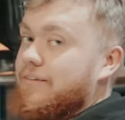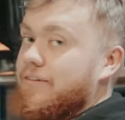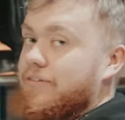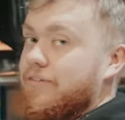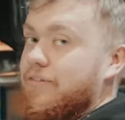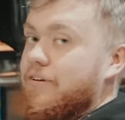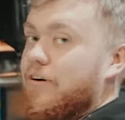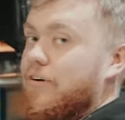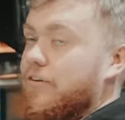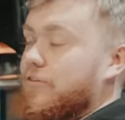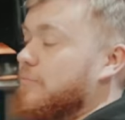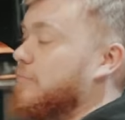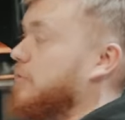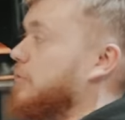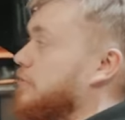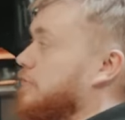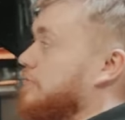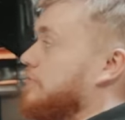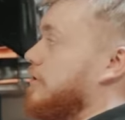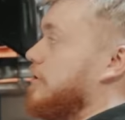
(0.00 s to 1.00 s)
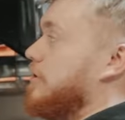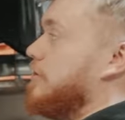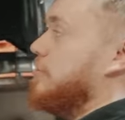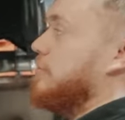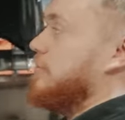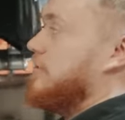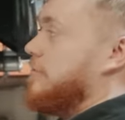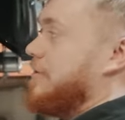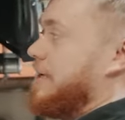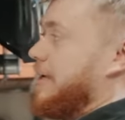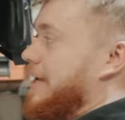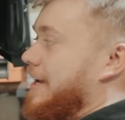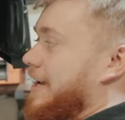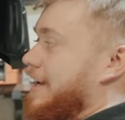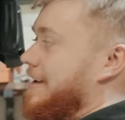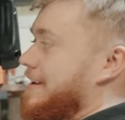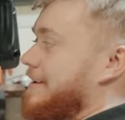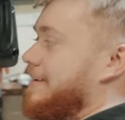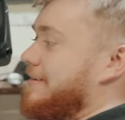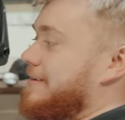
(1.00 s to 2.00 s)
There's not as much room to be
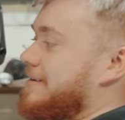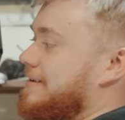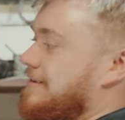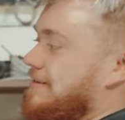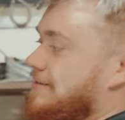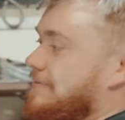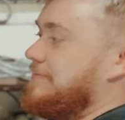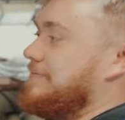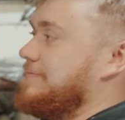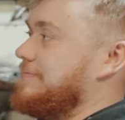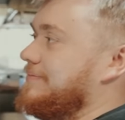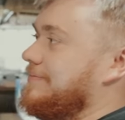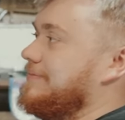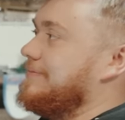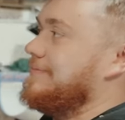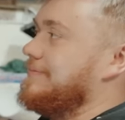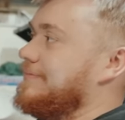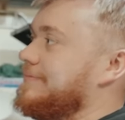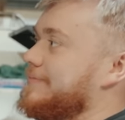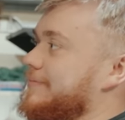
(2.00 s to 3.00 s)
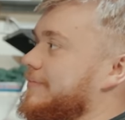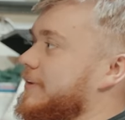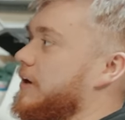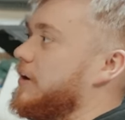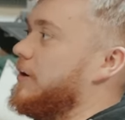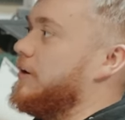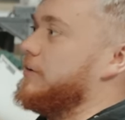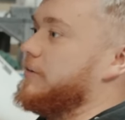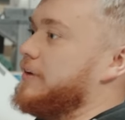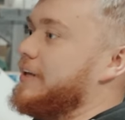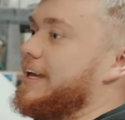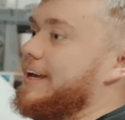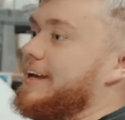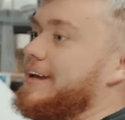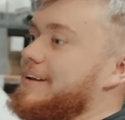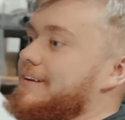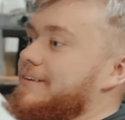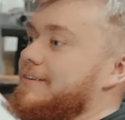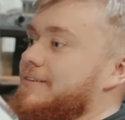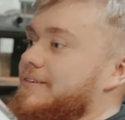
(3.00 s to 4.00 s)
gained, or
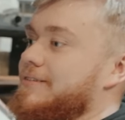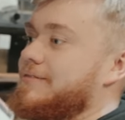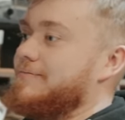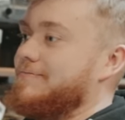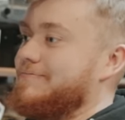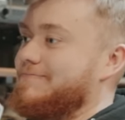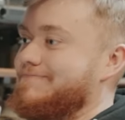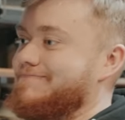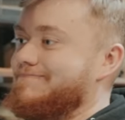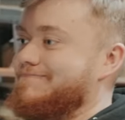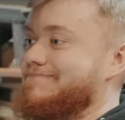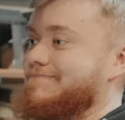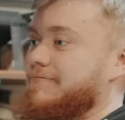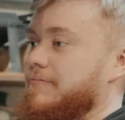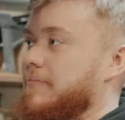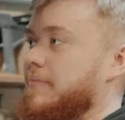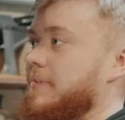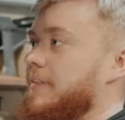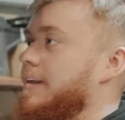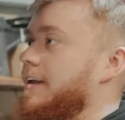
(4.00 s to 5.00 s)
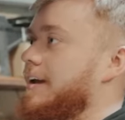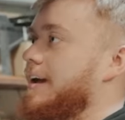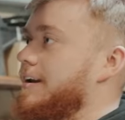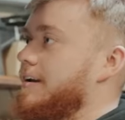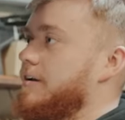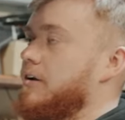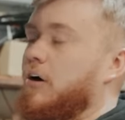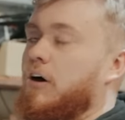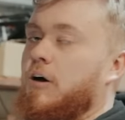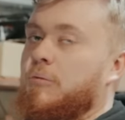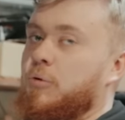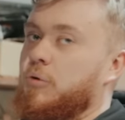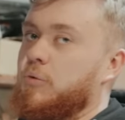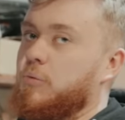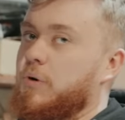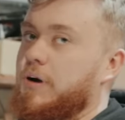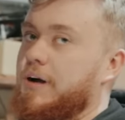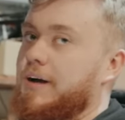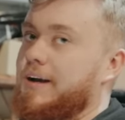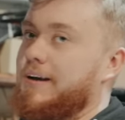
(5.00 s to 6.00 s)
gained in a normal
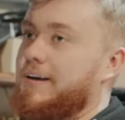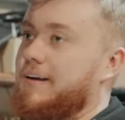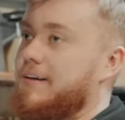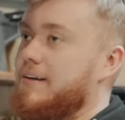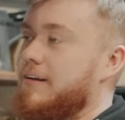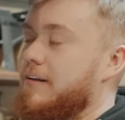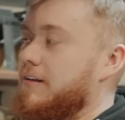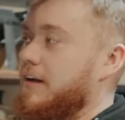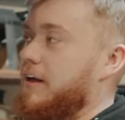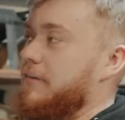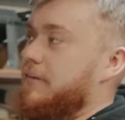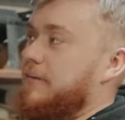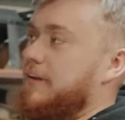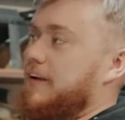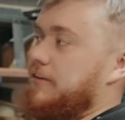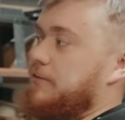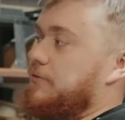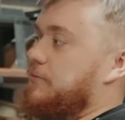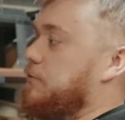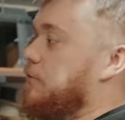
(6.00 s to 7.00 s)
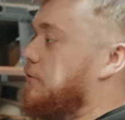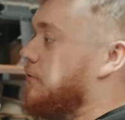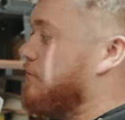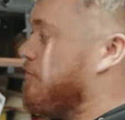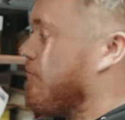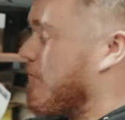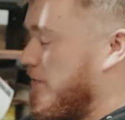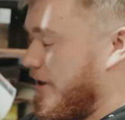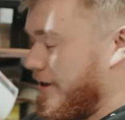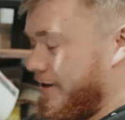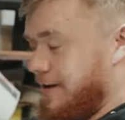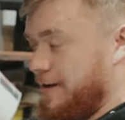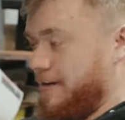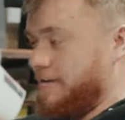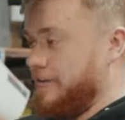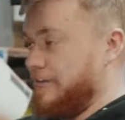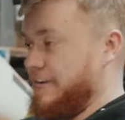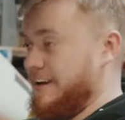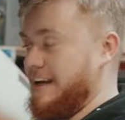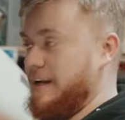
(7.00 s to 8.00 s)
way. Like the last one, we made
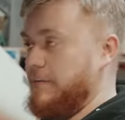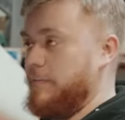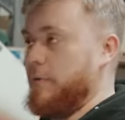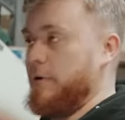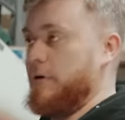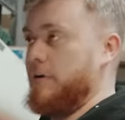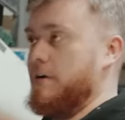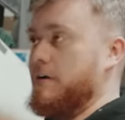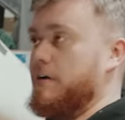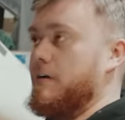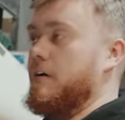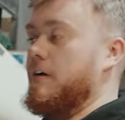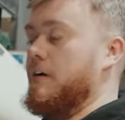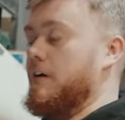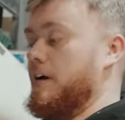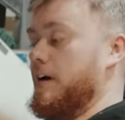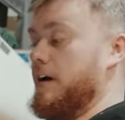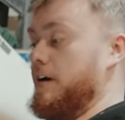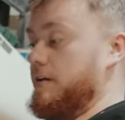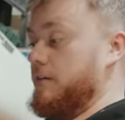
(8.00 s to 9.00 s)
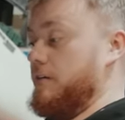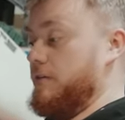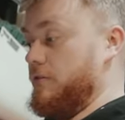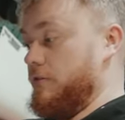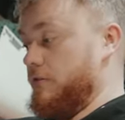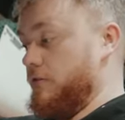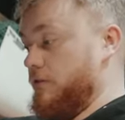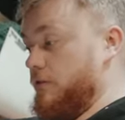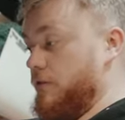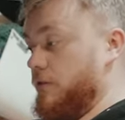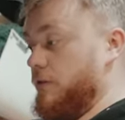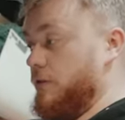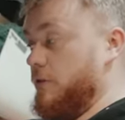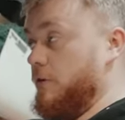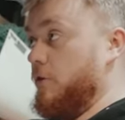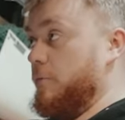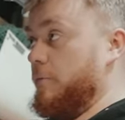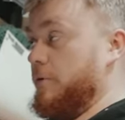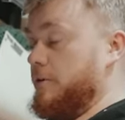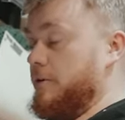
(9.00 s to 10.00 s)
it deeper and go
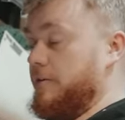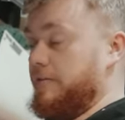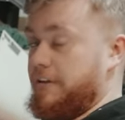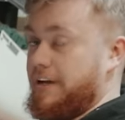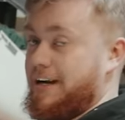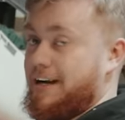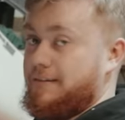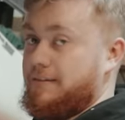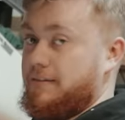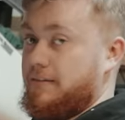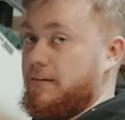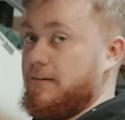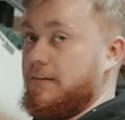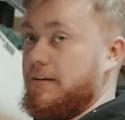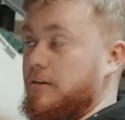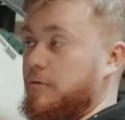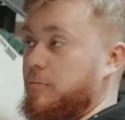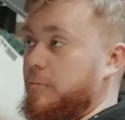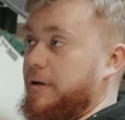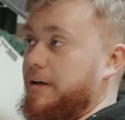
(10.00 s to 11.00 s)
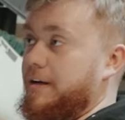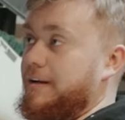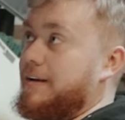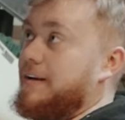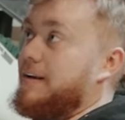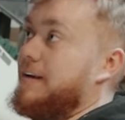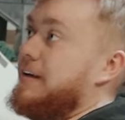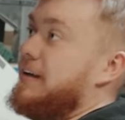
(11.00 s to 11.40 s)
up and over the axle a little bit.